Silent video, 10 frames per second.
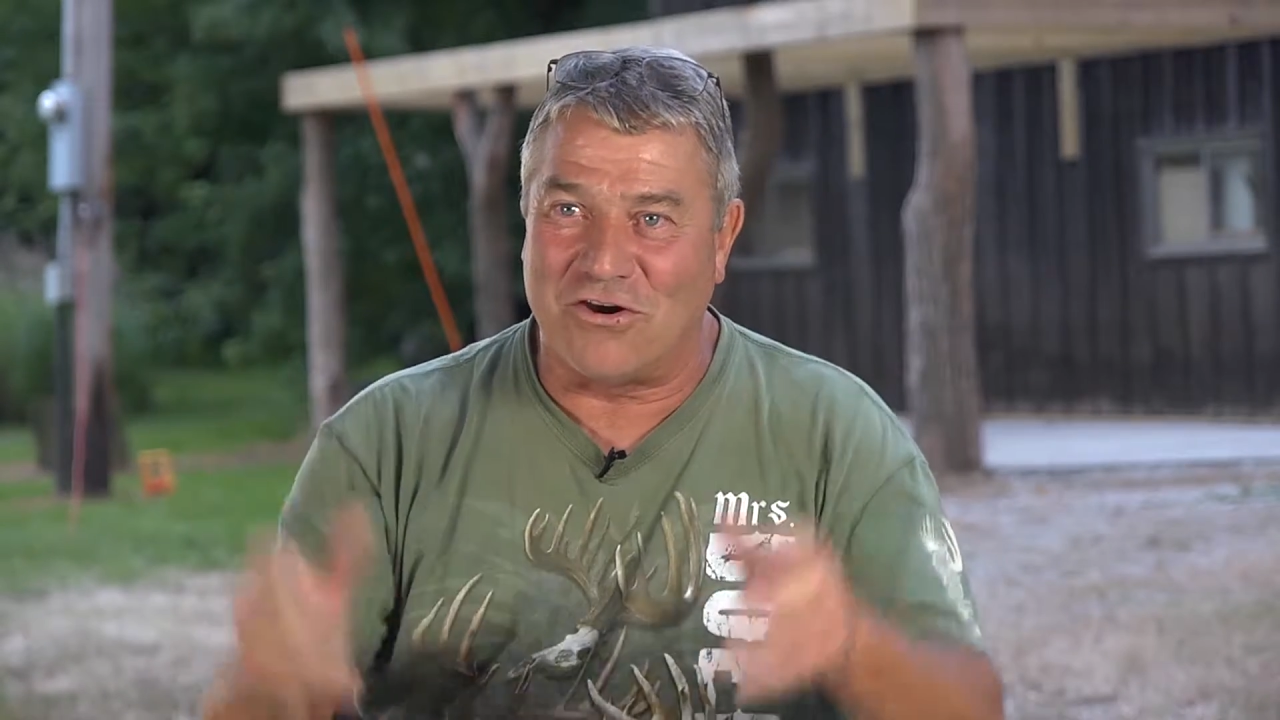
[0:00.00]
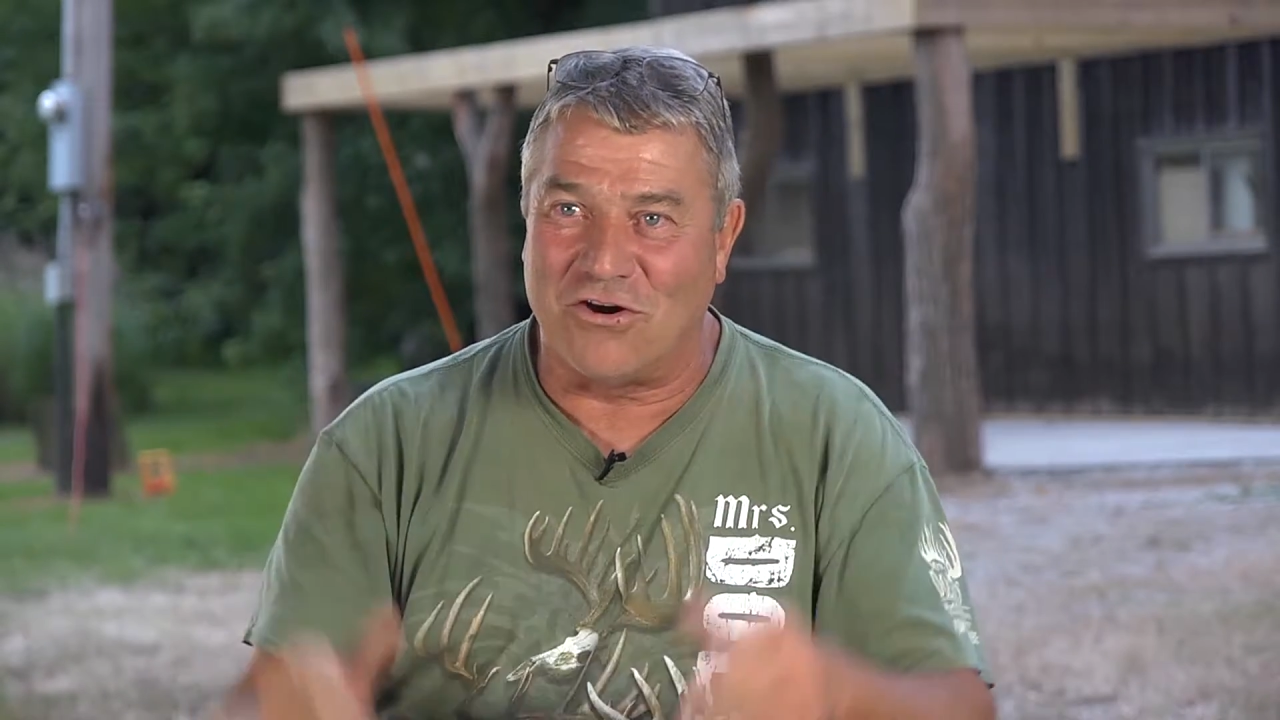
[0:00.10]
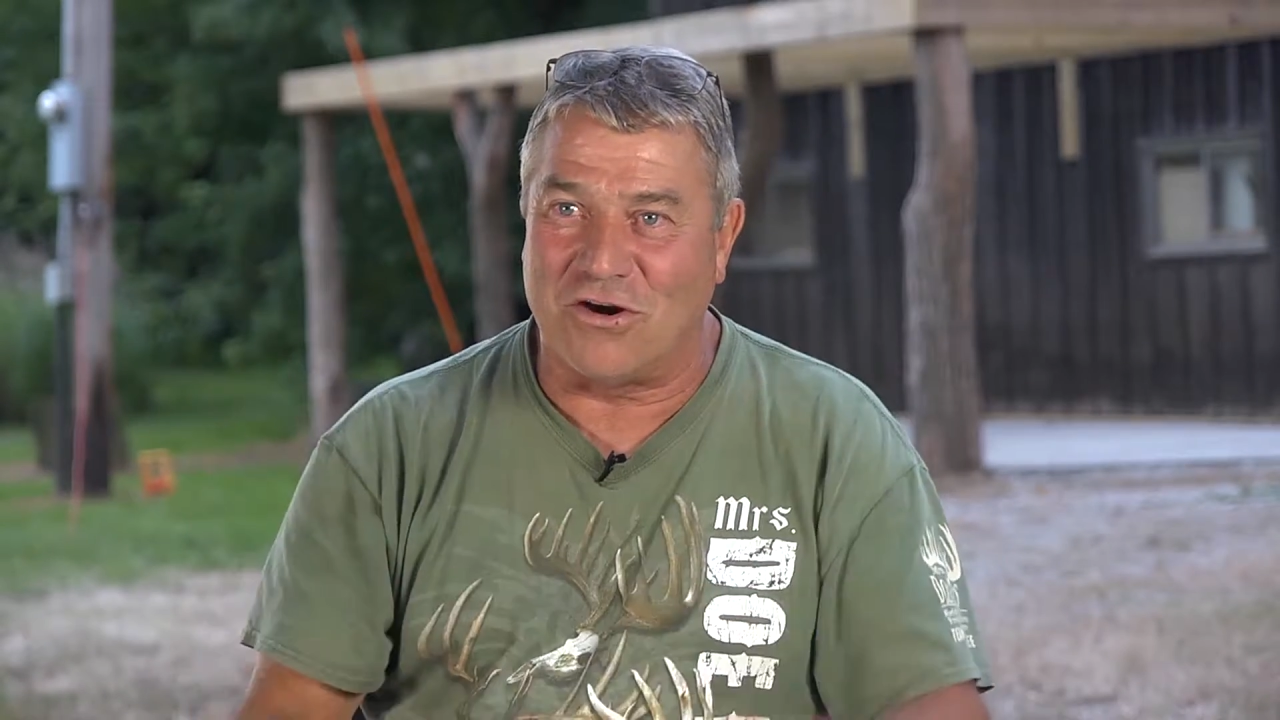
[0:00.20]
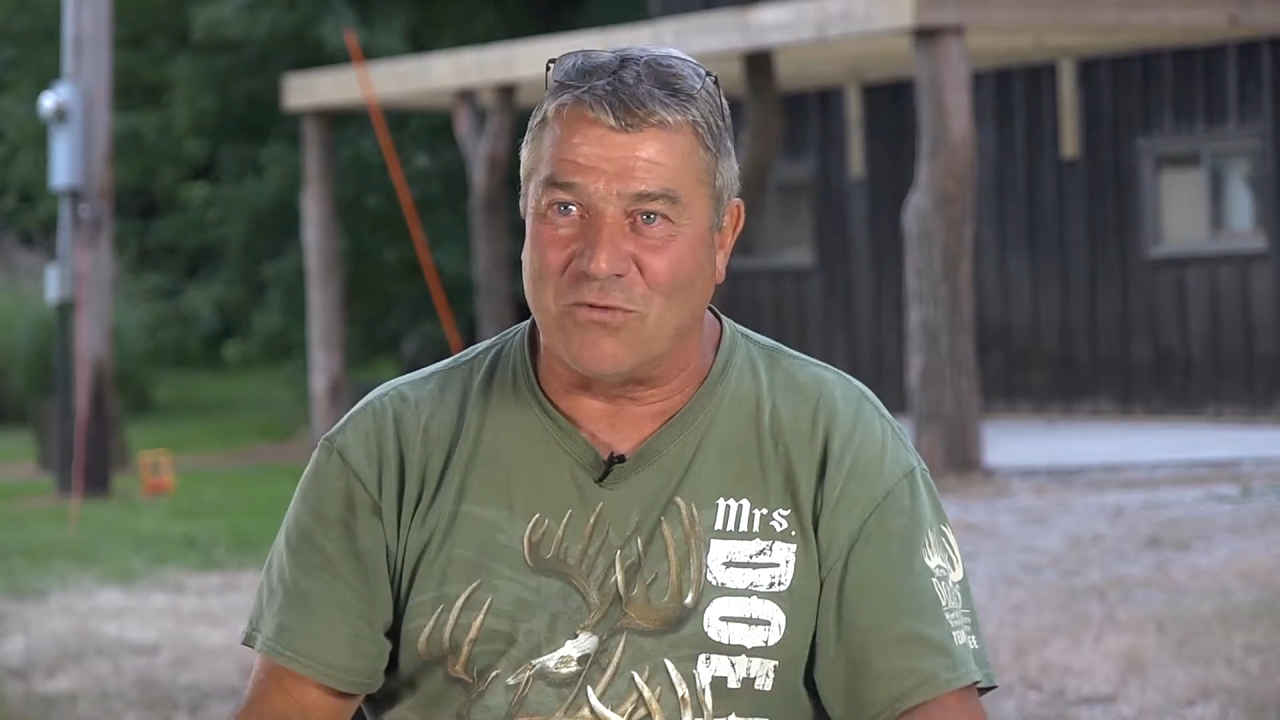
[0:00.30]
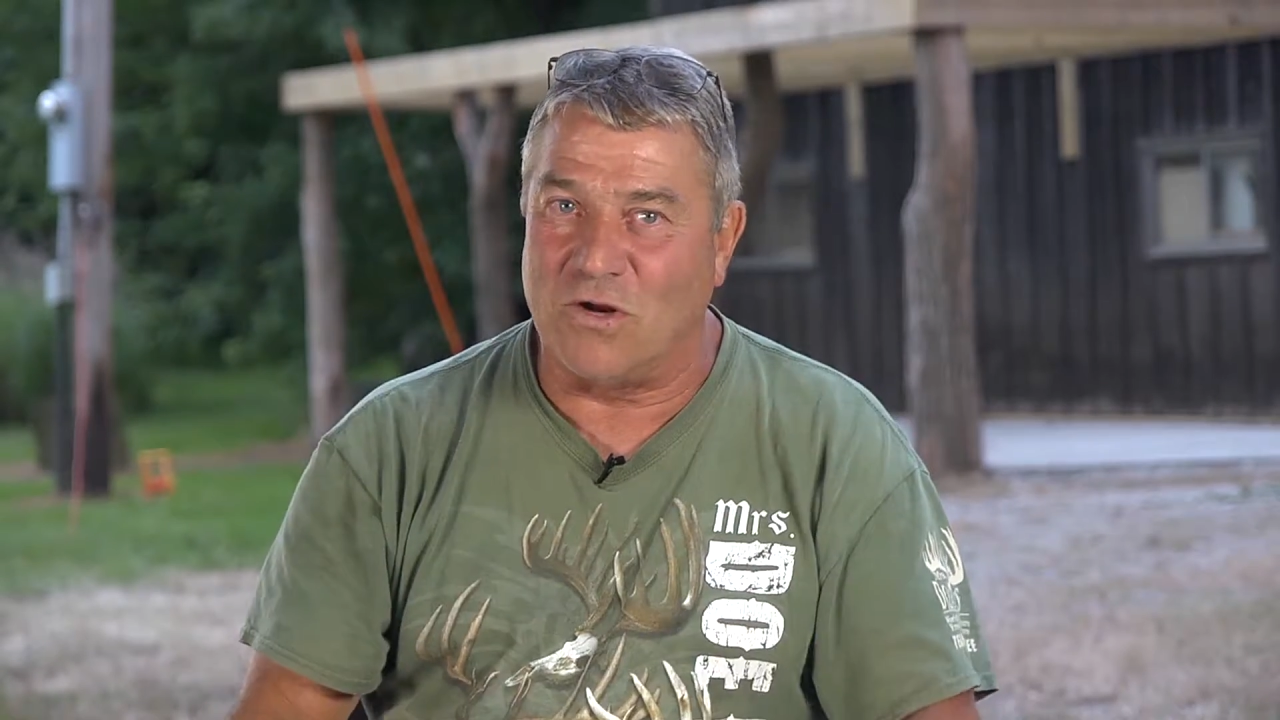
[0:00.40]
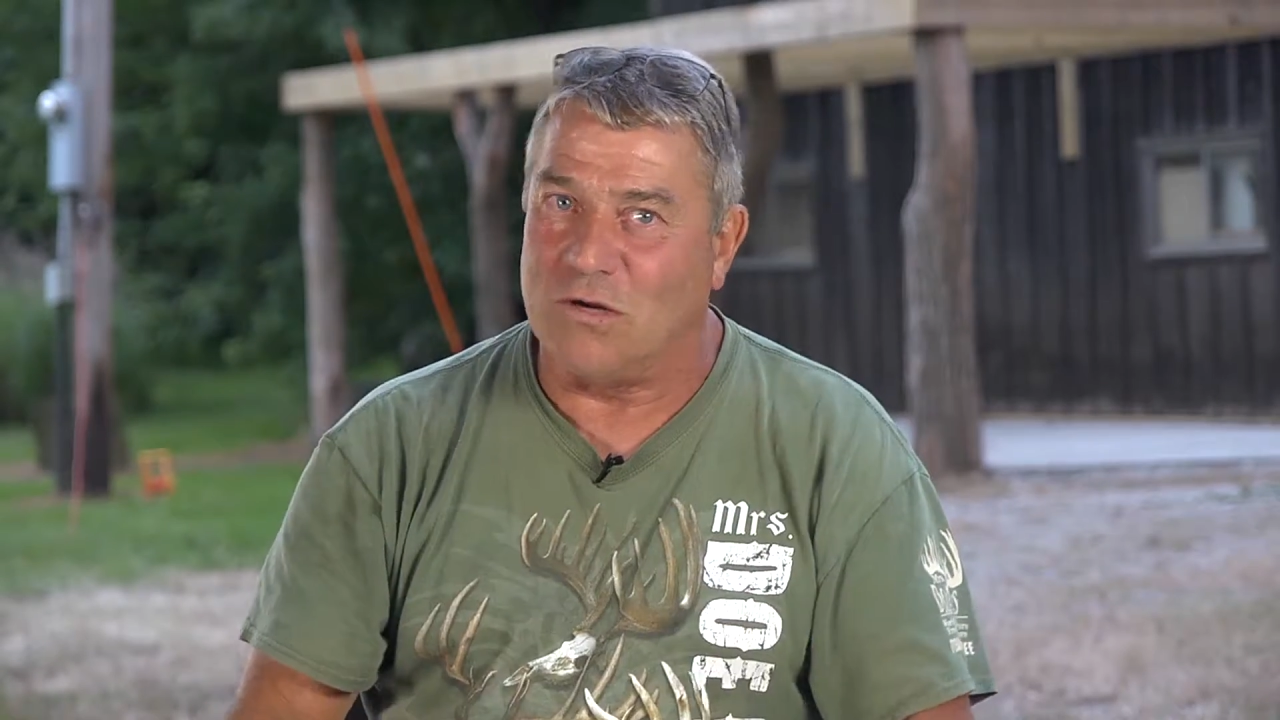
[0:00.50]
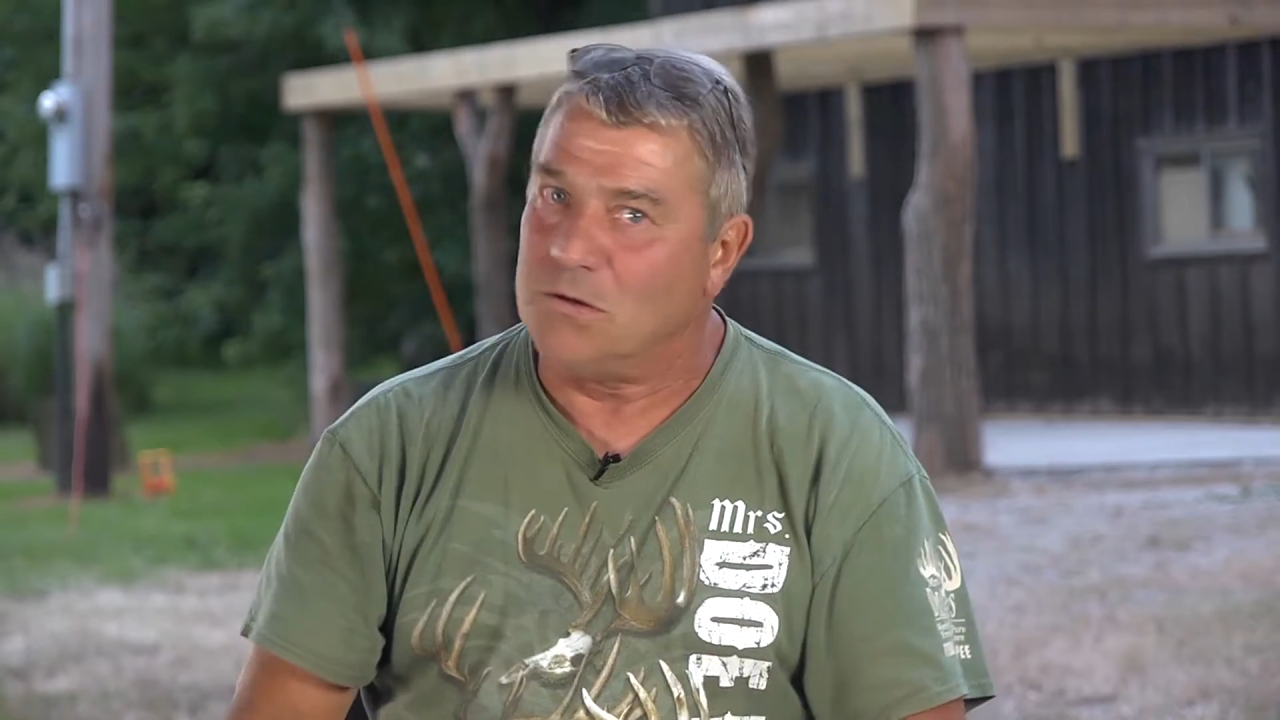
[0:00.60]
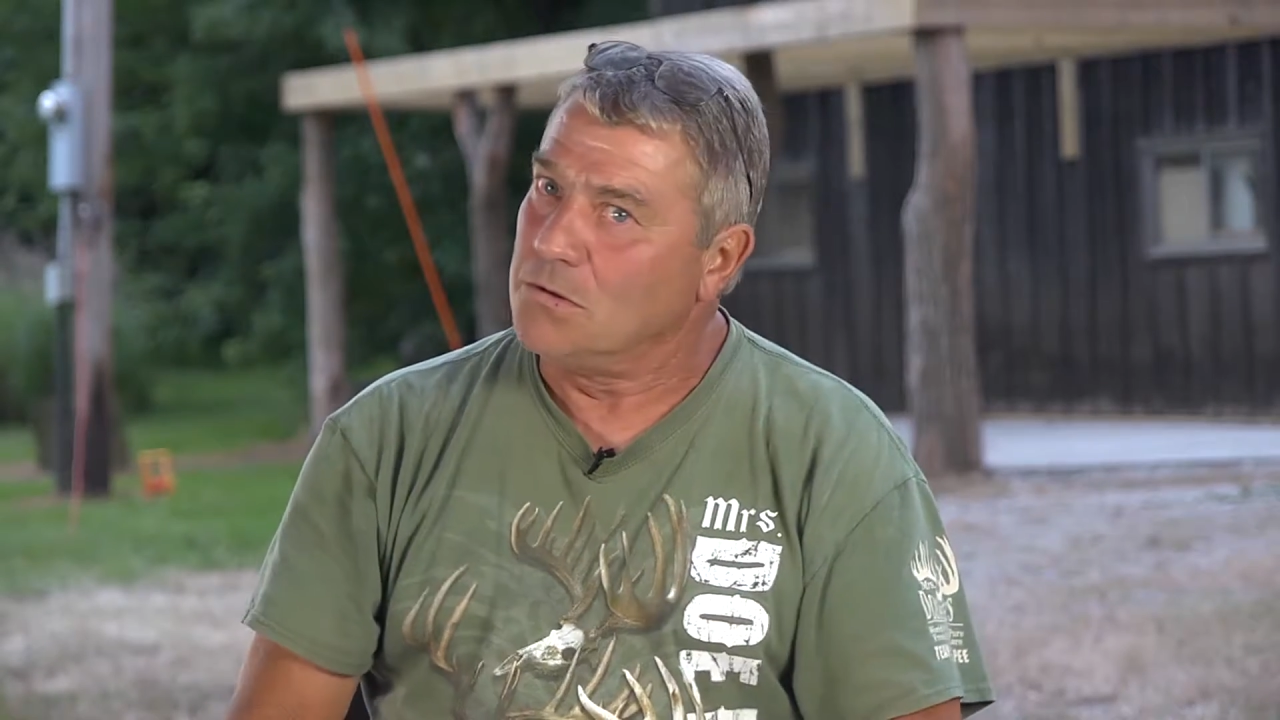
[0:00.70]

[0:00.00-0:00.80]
heard it went,